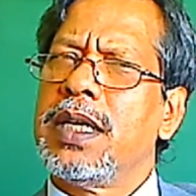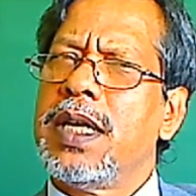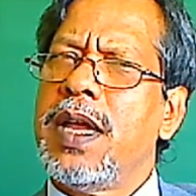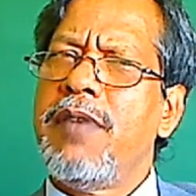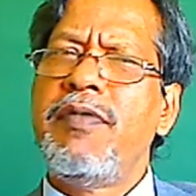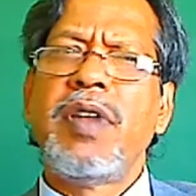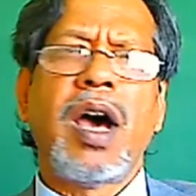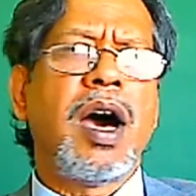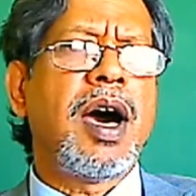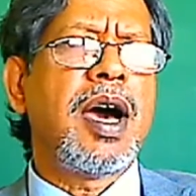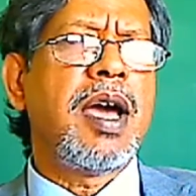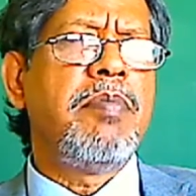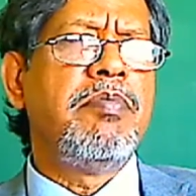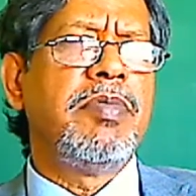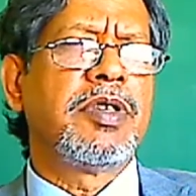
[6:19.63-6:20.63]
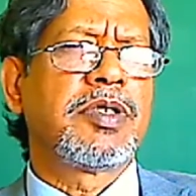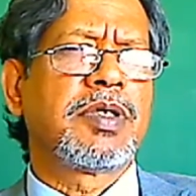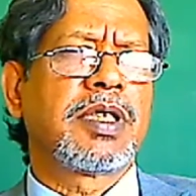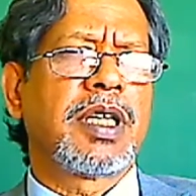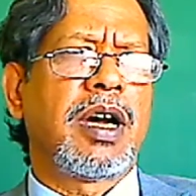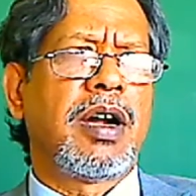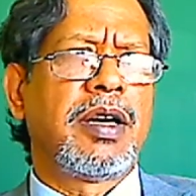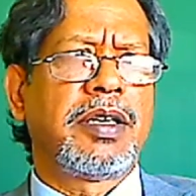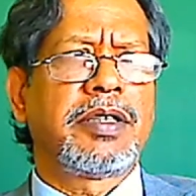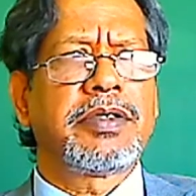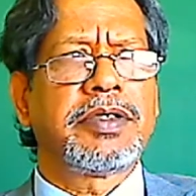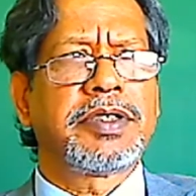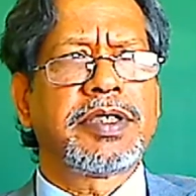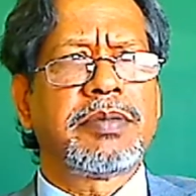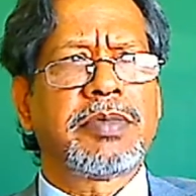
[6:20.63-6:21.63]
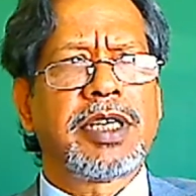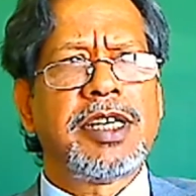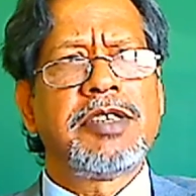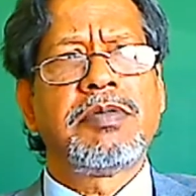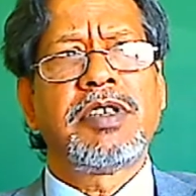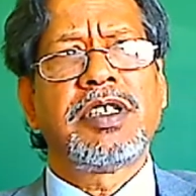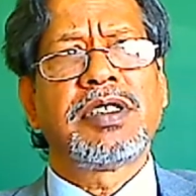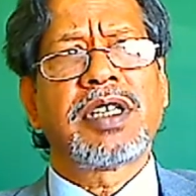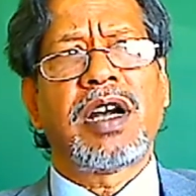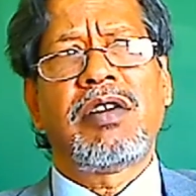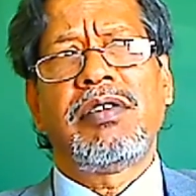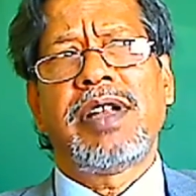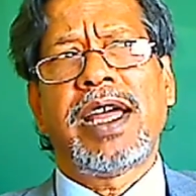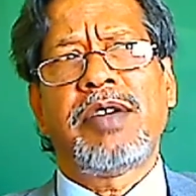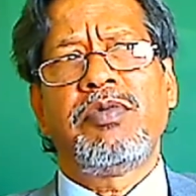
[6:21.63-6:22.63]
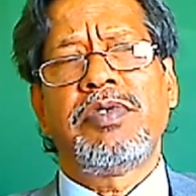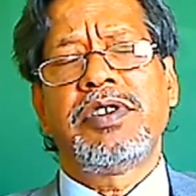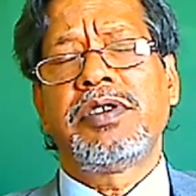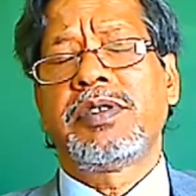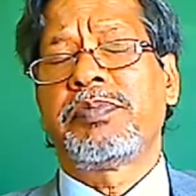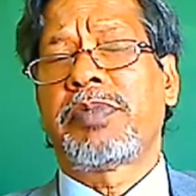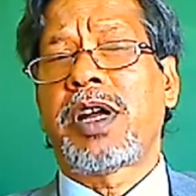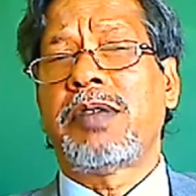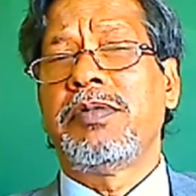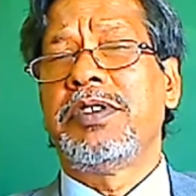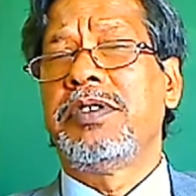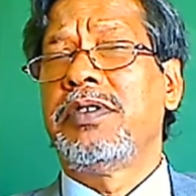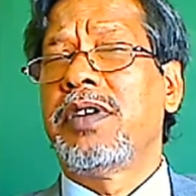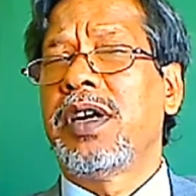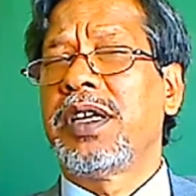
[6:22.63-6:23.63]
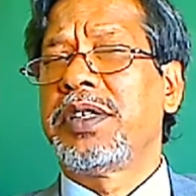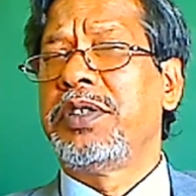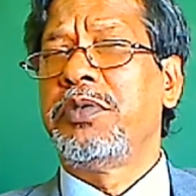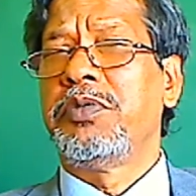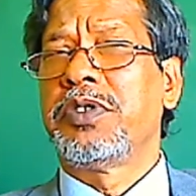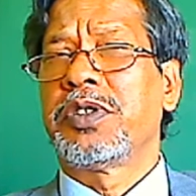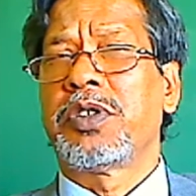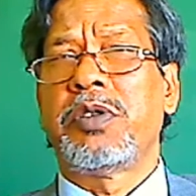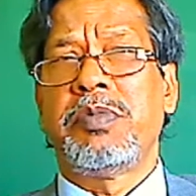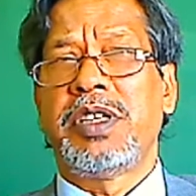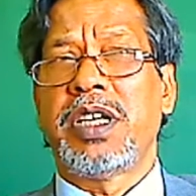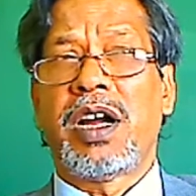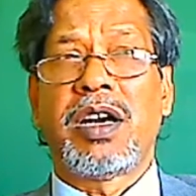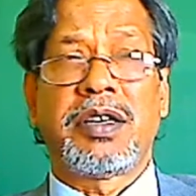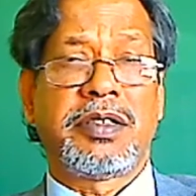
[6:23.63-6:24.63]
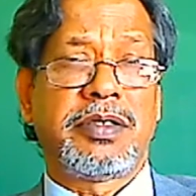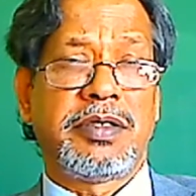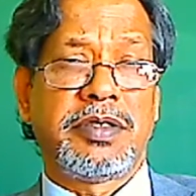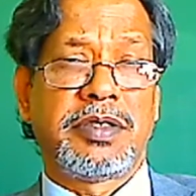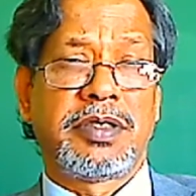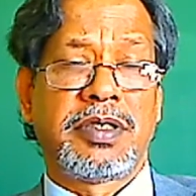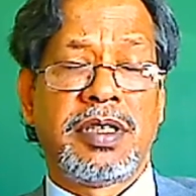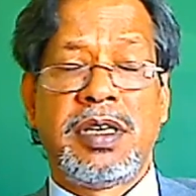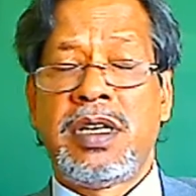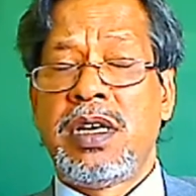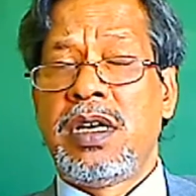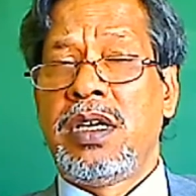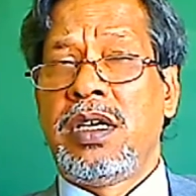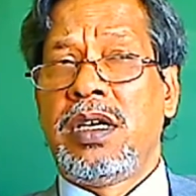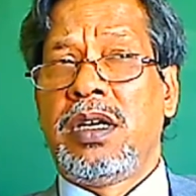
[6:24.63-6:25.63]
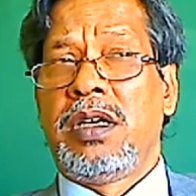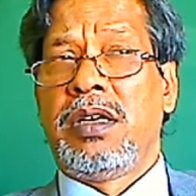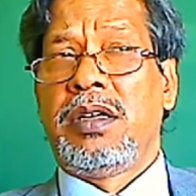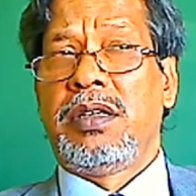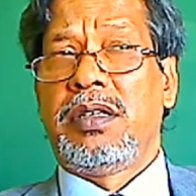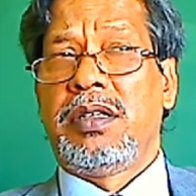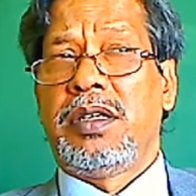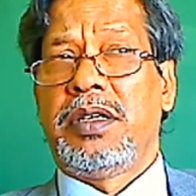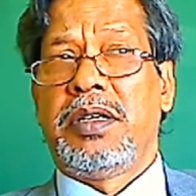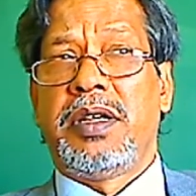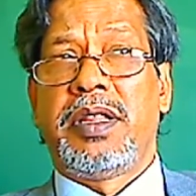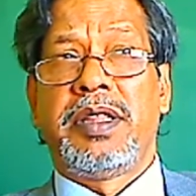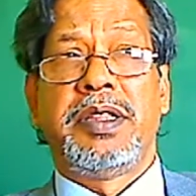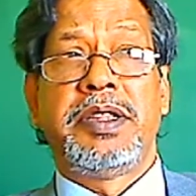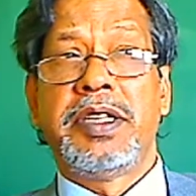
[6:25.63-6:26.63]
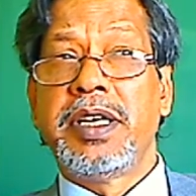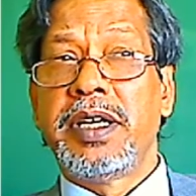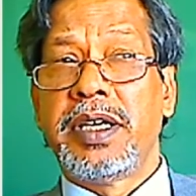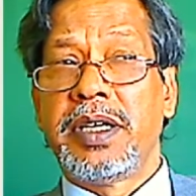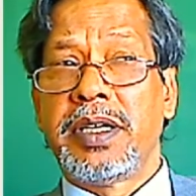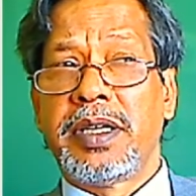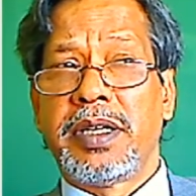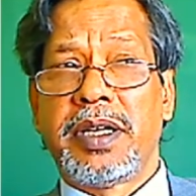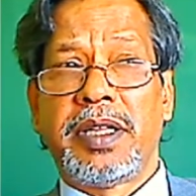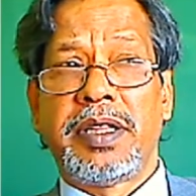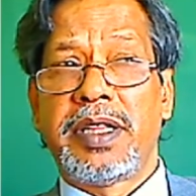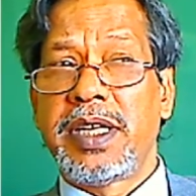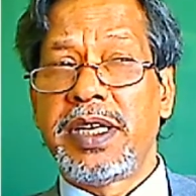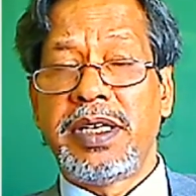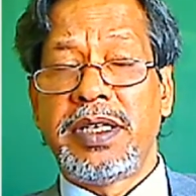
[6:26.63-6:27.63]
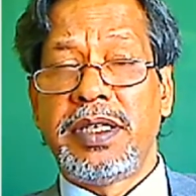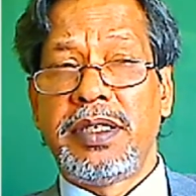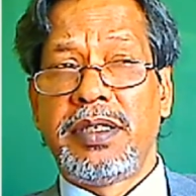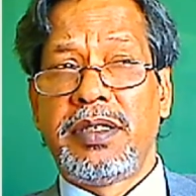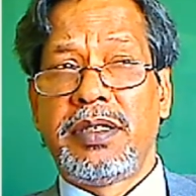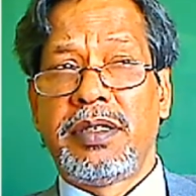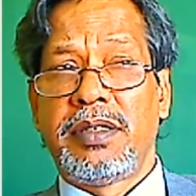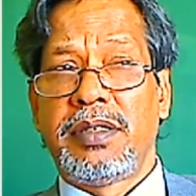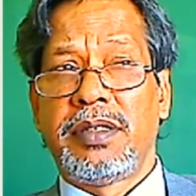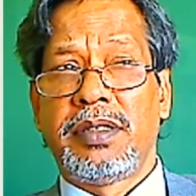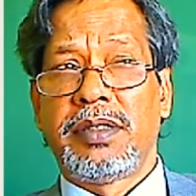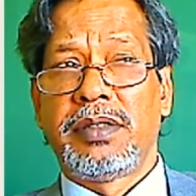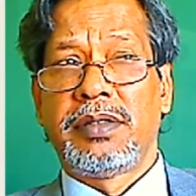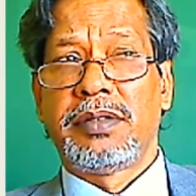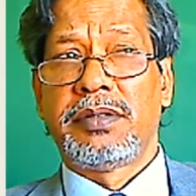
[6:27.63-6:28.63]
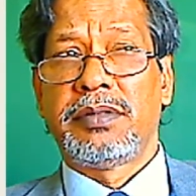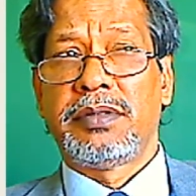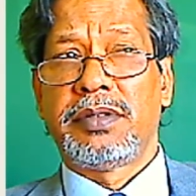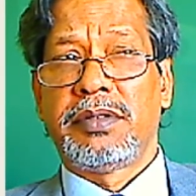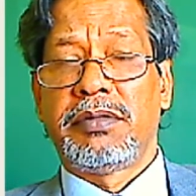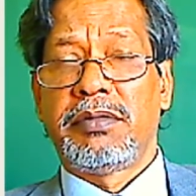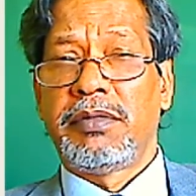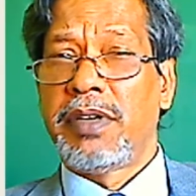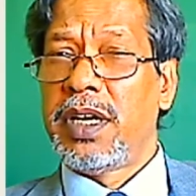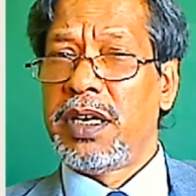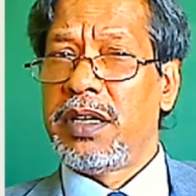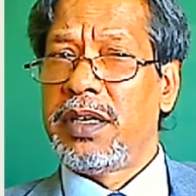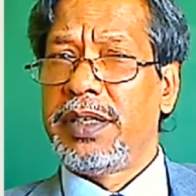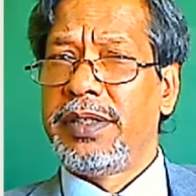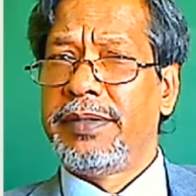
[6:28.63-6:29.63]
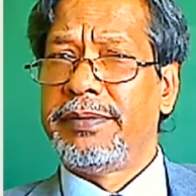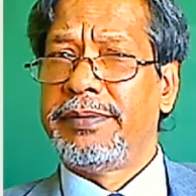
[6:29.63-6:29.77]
Even I miss the article sometimes because our languages probably do not use so many articles. The and the, rarely.